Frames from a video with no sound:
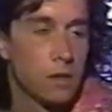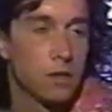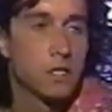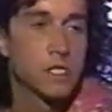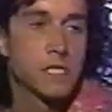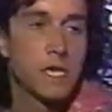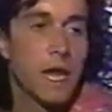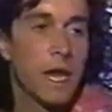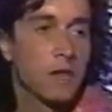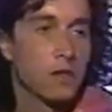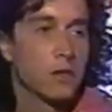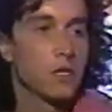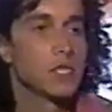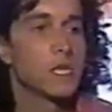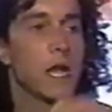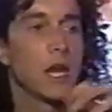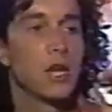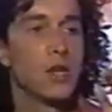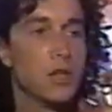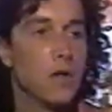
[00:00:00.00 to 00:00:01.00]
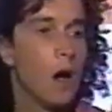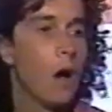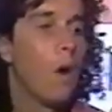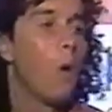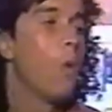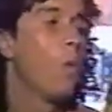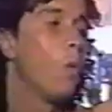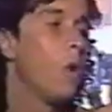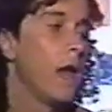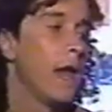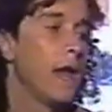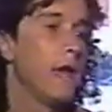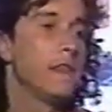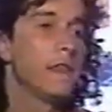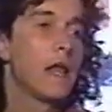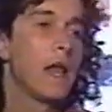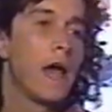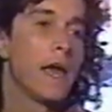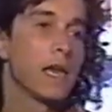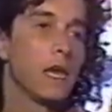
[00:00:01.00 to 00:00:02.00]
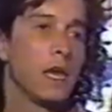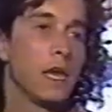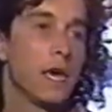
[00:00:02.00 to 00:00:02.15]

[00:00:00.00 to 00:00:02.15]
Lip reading: You're saying there's like no way that I can